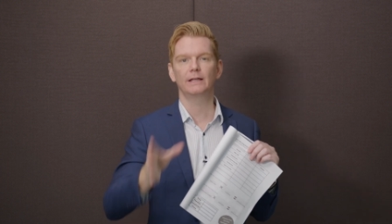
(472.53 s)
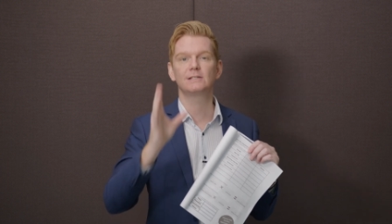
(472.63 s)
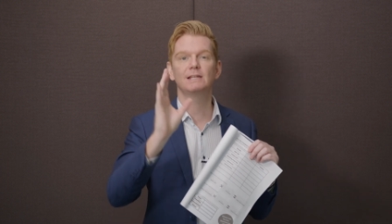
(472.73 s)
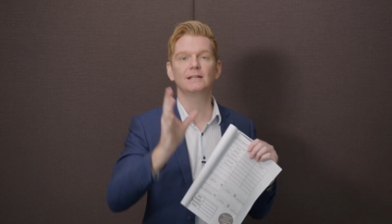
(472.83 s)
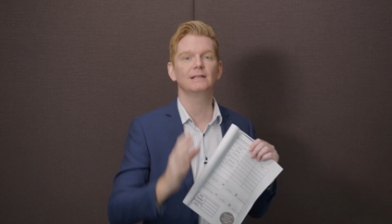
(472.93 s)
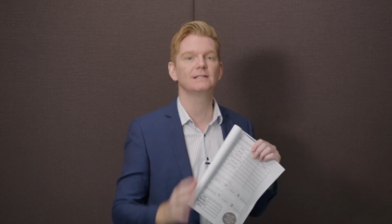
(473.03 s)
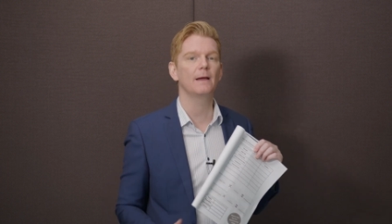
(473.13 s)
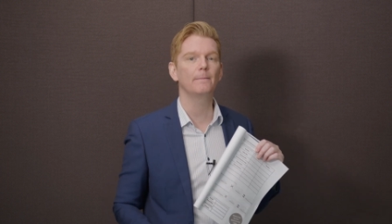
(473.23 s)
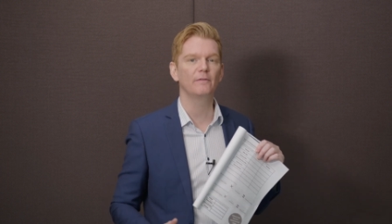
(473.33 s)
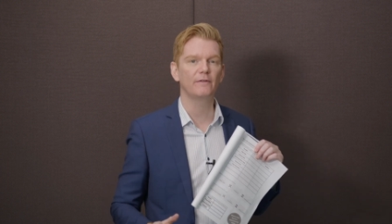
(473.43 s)
Let's take the
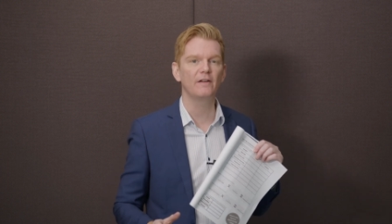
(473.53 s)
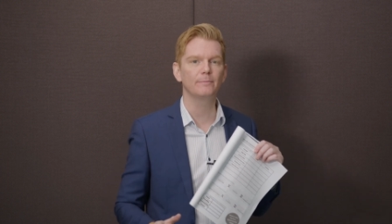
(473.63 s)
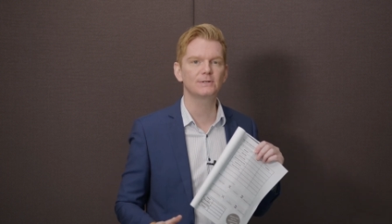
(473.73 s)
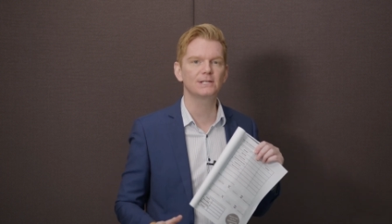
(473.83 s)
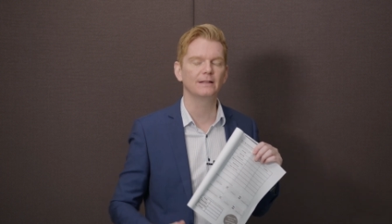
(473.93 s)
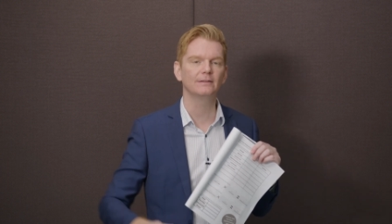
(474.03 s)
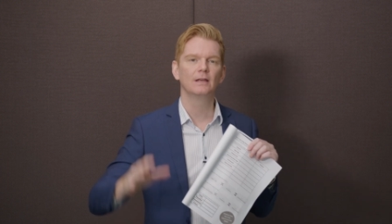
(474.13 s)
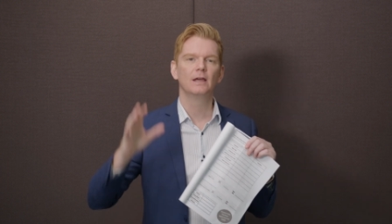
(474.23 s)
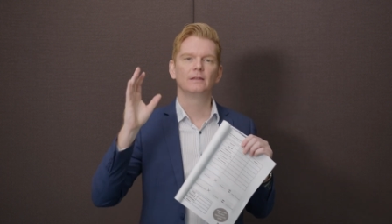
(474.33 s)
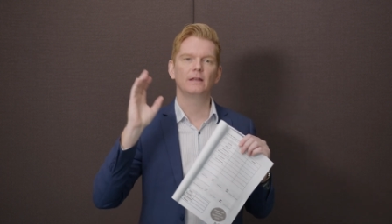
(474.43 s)
example 5%,
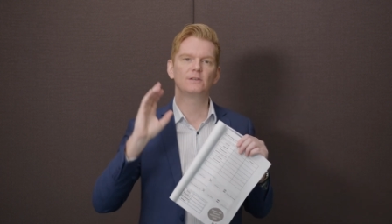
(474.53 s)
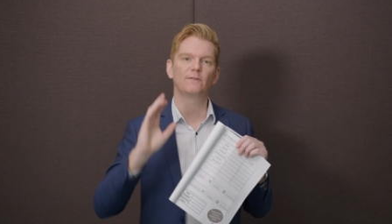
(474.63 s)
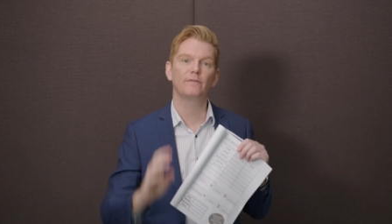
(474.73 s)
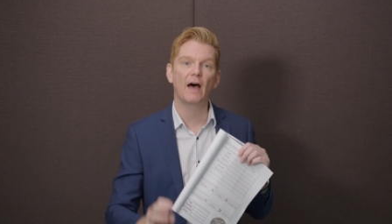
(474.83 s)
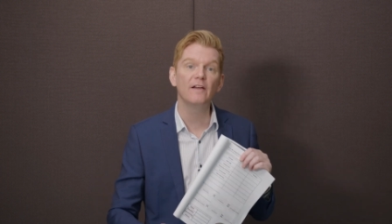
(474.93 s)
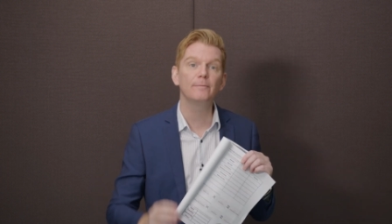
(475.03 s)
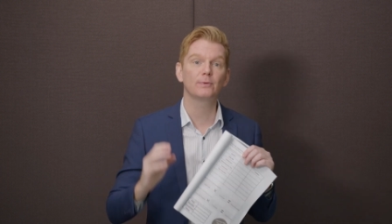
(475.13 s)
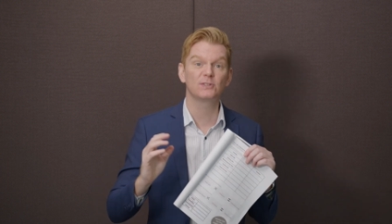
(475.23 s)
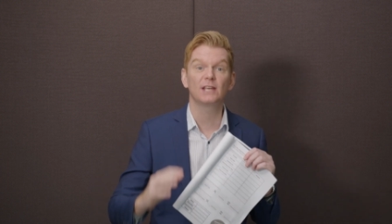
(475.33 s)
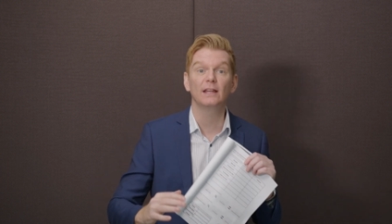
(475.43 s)
that is
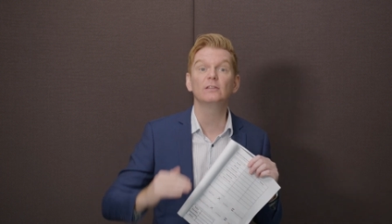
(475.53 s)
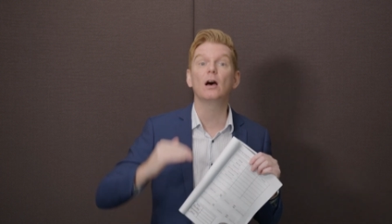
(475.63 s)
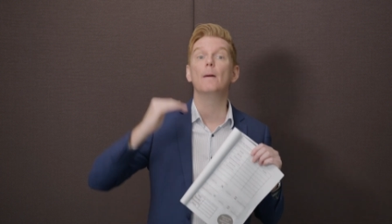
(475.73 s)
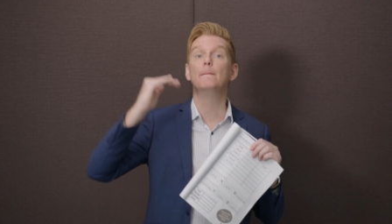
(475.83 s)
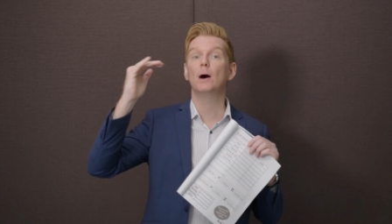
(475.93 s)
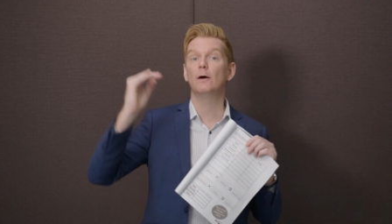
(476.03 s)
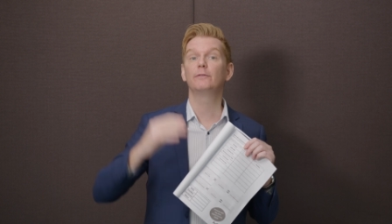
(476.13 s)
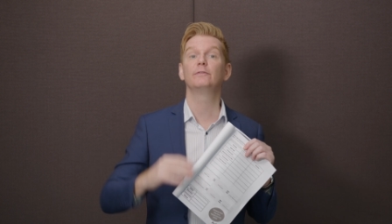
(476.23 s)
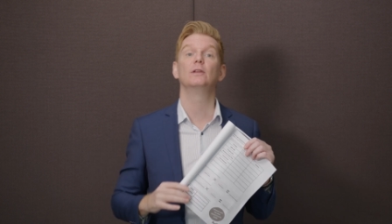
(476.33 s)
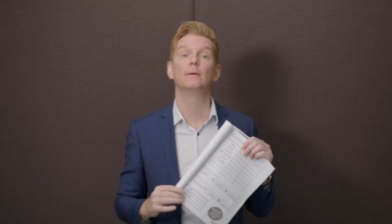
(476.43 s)
5%
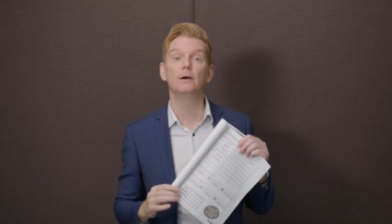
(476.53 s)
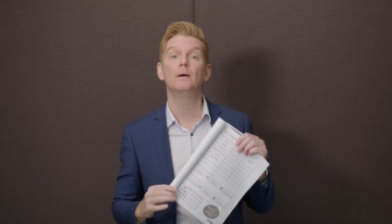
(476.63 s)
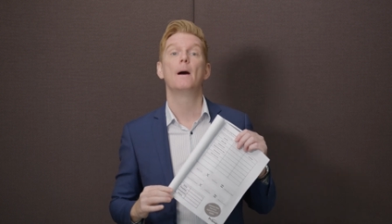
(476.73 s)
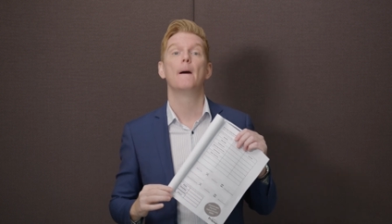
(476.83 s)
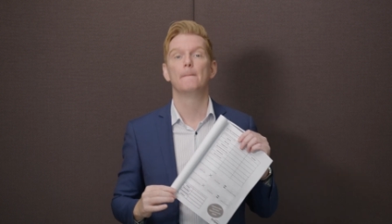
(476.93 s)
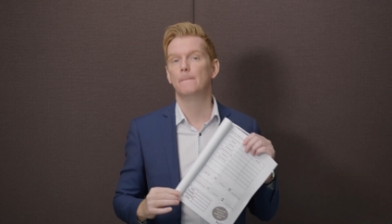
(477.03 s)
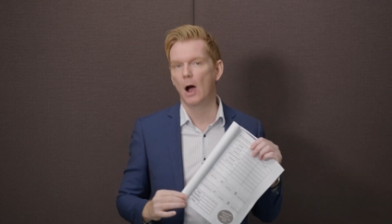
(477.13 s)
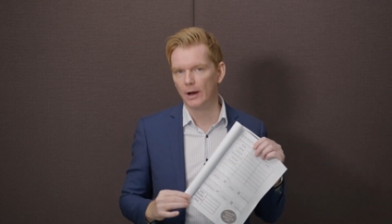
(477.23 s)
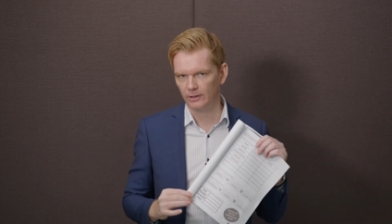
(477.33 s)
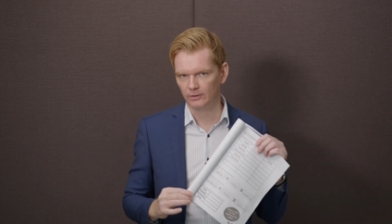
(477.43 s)
above the
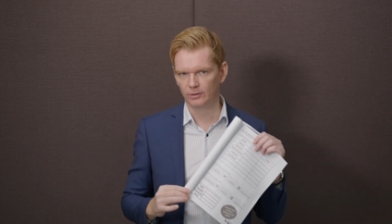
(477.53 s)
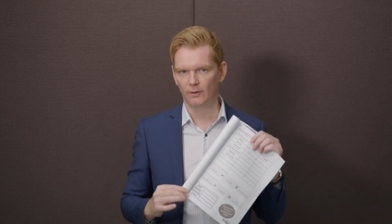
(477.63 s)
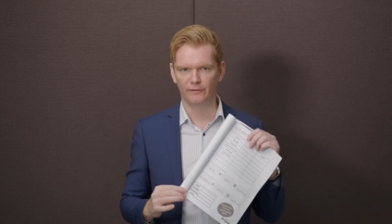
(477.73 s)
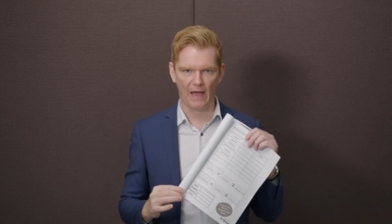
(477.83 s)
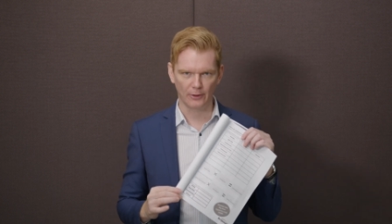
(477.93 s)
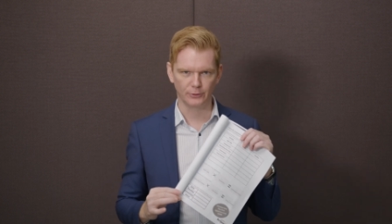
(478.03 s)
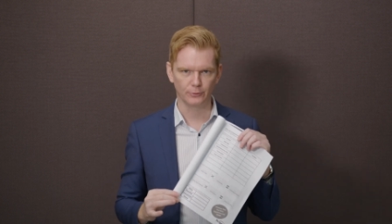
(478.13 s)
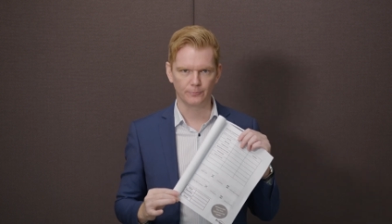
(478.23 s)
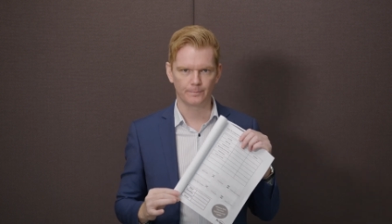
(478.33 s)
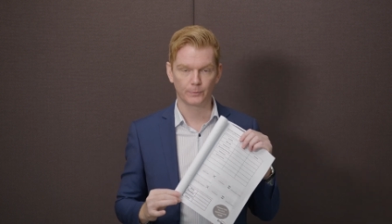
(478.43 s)
market
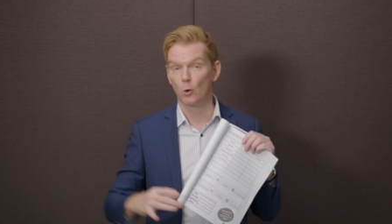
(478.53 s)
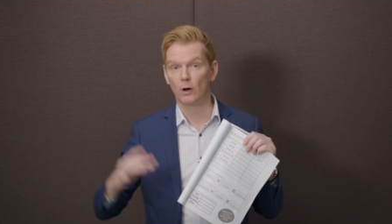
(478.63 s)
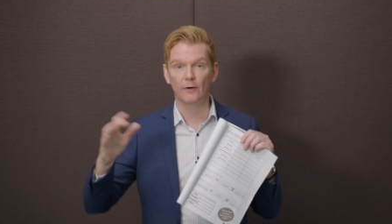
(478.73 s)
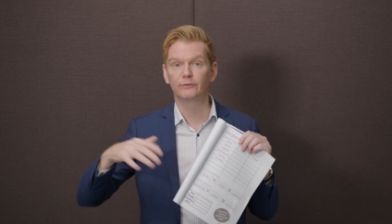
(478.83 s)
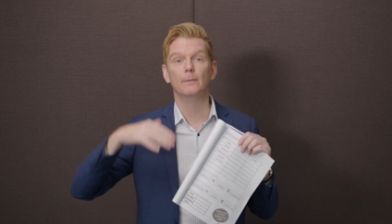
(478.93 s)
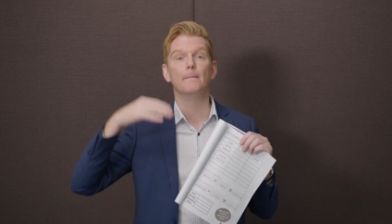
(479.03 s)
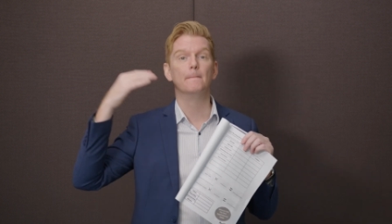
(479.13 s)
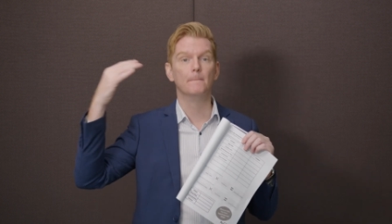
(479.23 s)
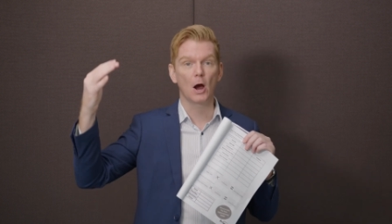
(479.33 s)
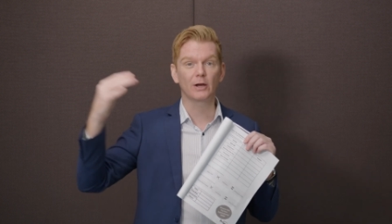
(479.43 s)
value or of the
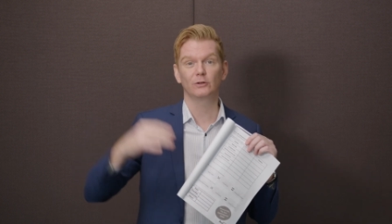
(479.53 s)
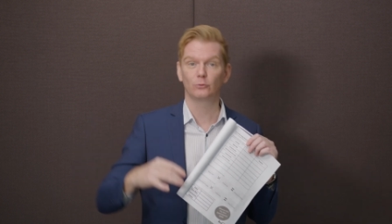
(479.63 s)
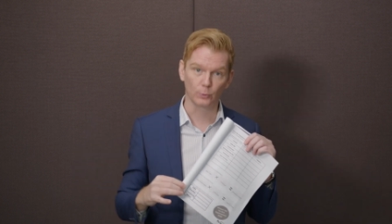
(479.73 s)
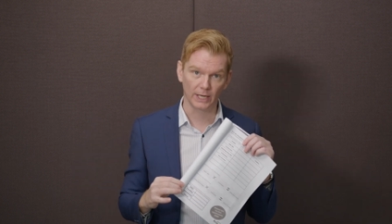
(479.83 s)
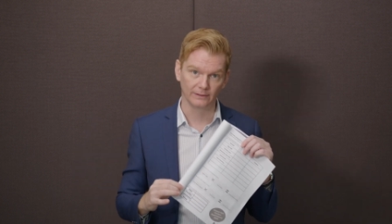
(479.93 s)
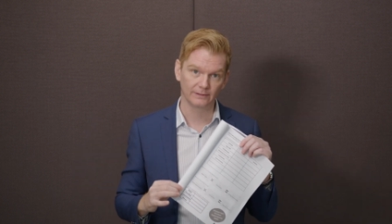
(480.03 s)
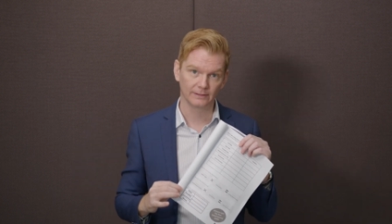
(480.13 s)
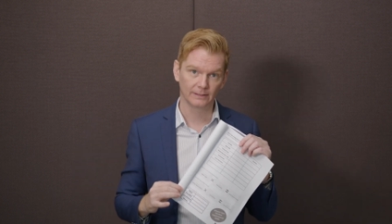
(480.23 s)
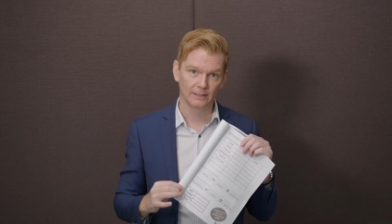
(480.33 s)
market rate.